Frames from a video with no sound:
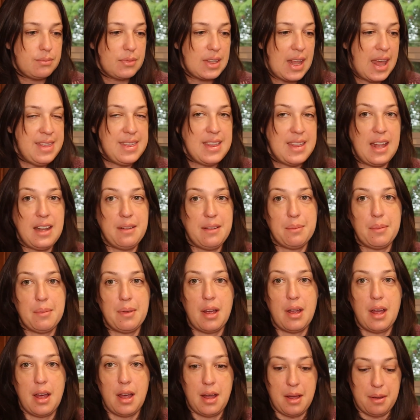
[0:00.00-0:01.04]
And then
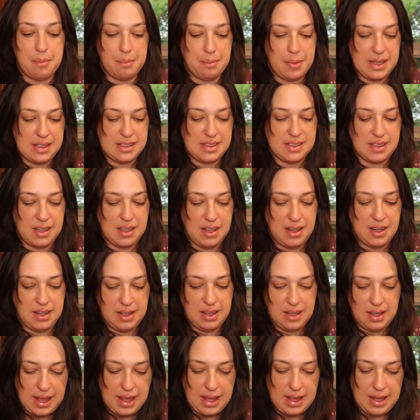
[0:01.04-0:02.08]
my son
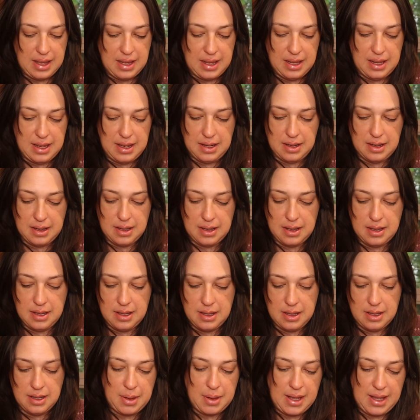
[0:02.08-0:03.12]
and
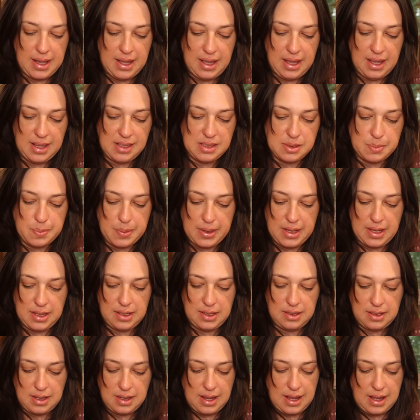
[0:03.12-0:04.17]
my
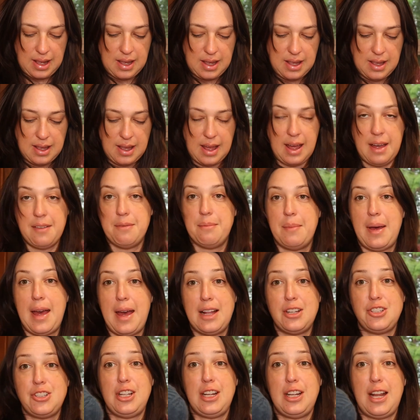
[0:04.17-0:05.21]
husband have
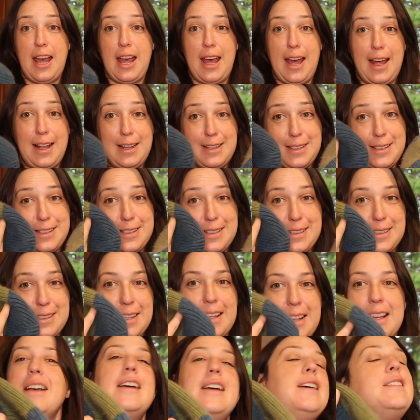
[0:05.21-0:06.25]
matching hats.
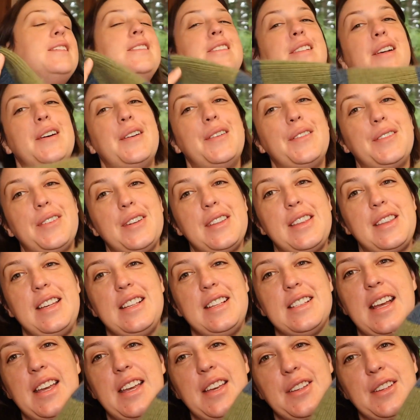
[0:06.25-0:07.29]
So for
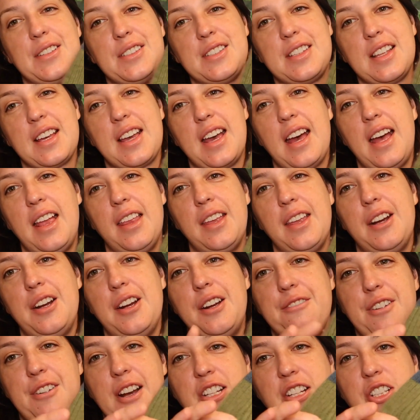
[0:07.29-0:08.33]
these I use the
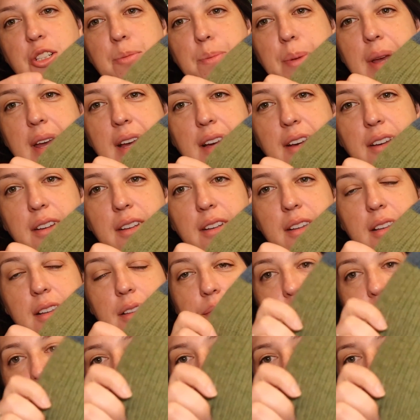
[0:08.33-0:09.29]
color Fresh Pickle